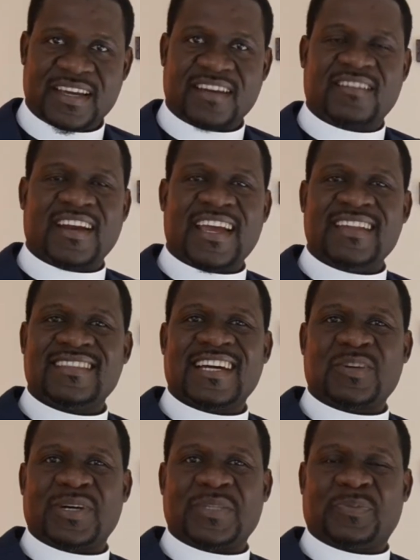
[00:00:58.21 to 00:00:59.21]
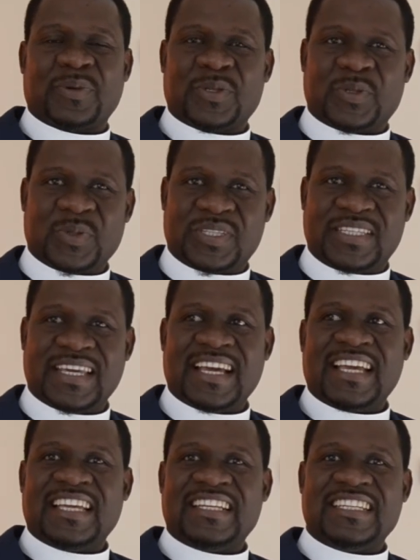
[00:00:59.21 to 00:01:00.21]
Grain that was produced
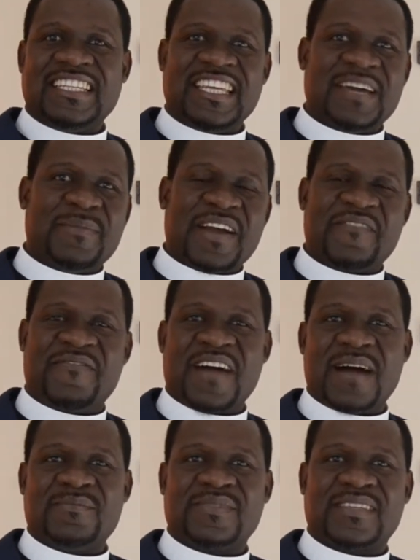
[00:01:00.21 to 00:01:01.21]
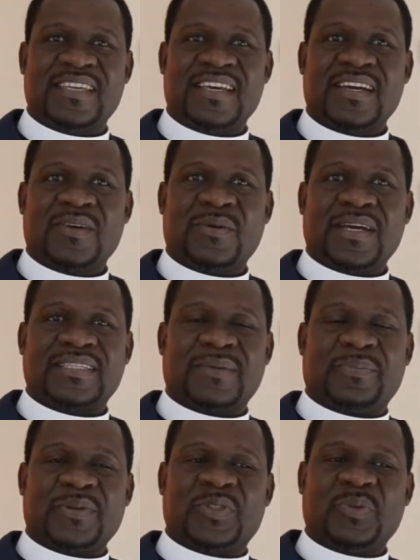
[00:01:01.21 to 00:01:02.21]
in nearby farms were
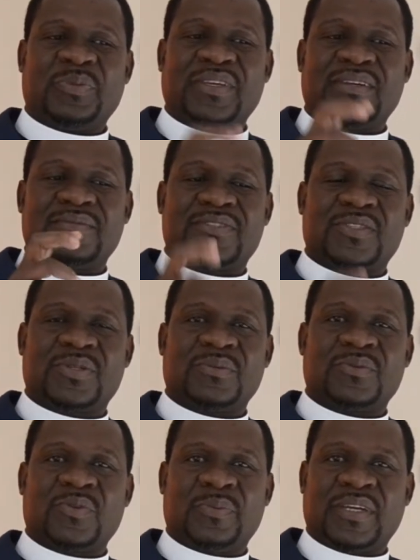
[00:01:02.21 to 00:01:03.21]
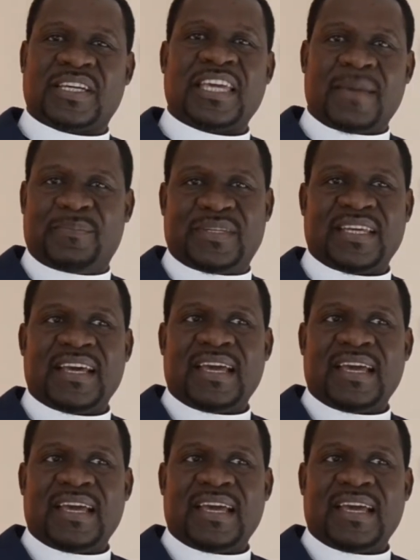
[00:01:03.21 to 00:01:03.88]
supposed to be to be kept